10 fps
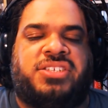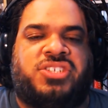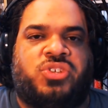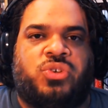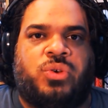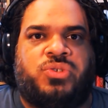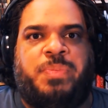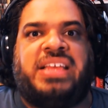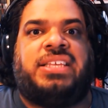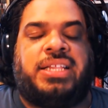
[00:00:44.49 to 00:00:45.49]
basically a
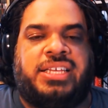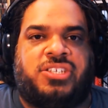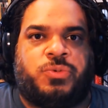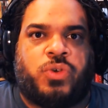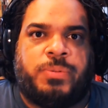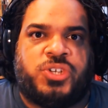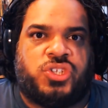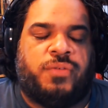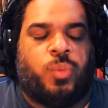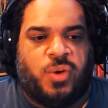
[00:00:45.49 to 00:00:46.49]
subscription service or
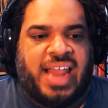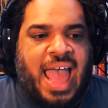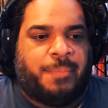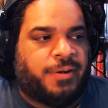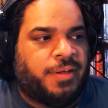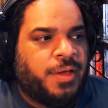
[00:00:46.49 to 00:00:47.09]
what's going to happen.